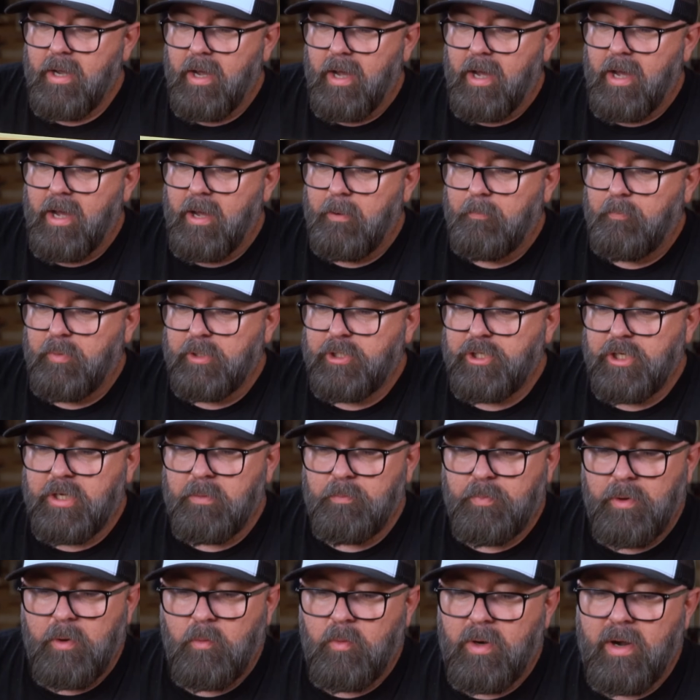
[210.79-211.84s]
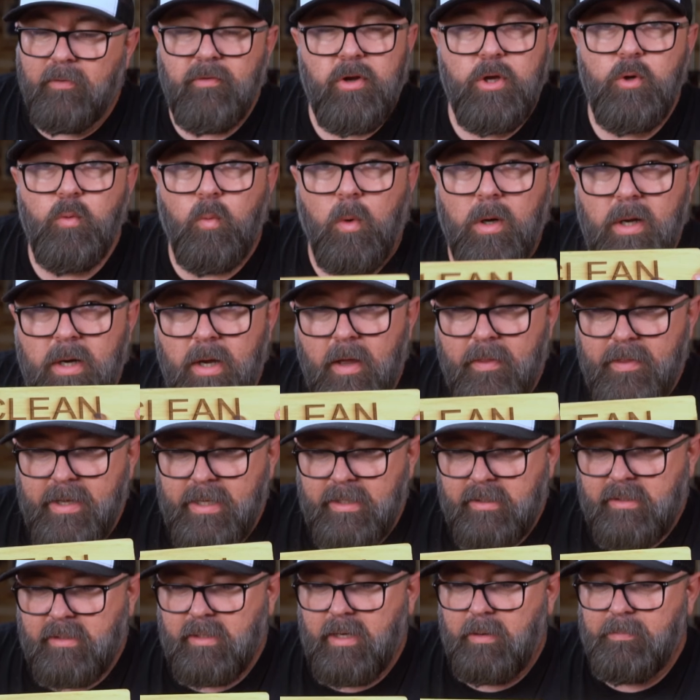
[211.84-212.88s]
but you can put whatever you want on
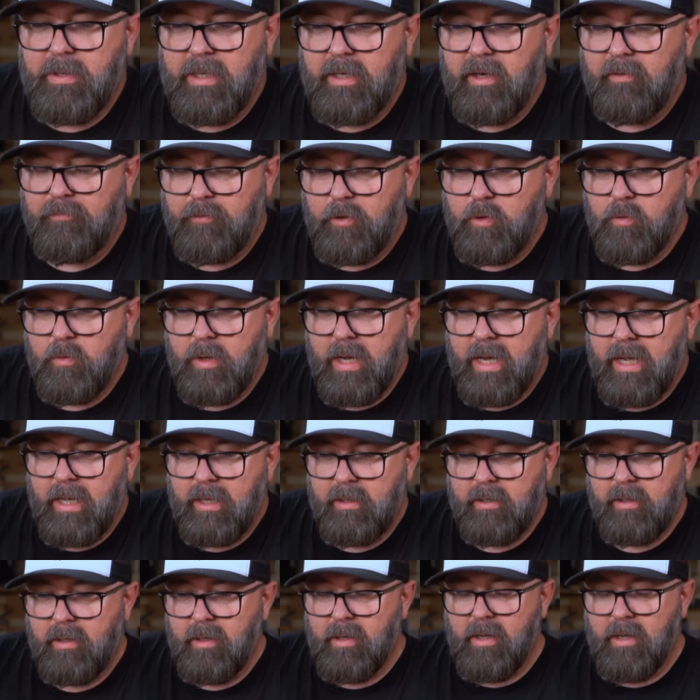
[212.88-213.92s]
this. I mean, if you had